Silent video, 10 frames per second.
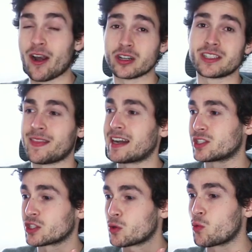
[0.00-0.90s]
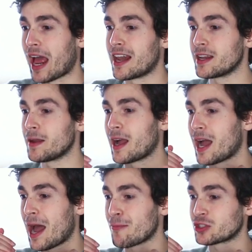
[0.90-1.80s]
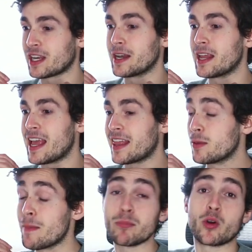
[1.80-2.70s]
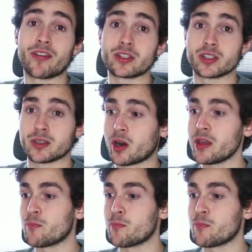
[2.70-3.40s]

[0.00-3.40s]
And honestly, that is just a reality. Uh, I'm not saying the main motivation is the money,